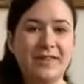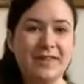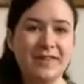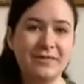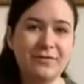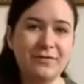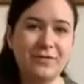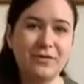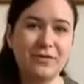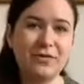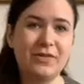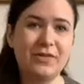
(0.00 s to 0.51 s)

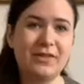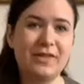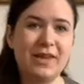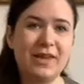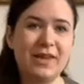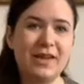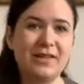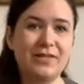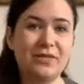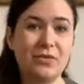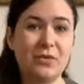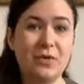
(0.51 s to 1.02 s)
for today
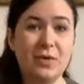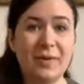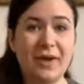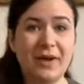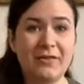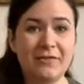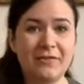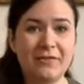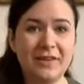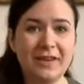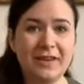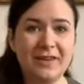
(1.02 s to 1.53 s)
is all
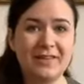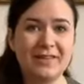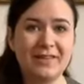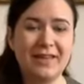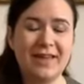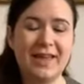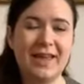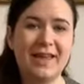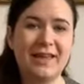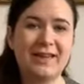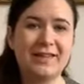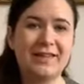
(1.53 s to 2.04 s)
about feet
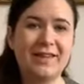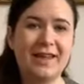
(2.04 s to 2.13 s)
and